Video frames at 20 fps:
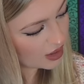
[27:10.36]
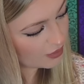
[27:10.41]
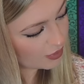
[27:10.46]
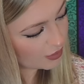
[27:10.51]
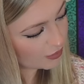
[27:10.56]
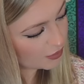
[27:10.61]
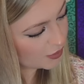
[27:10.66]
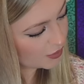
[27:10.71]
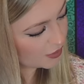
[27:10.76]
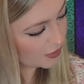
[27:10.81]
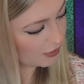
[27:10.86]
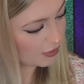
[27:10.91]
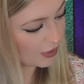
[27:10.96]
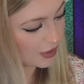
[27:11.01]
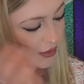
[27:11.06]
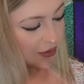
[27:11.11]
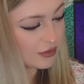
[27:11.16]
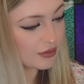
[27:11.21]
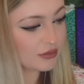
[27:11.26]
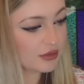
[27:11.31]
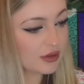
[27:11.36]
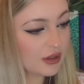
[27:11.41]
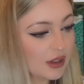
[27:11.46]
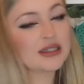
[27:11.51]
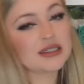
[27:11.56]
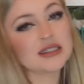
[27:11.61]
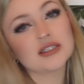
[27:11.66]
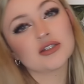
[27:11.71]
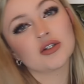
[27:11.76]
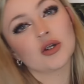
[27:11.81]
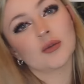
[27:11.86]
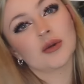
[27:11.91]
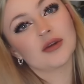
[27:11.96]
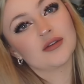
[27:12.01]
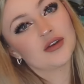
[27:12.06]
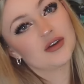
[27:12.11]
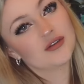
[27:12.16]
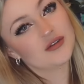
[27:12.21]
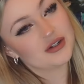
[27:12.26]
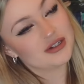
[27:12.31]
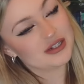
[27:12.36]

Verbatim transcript: I probably won't. This is not my favourite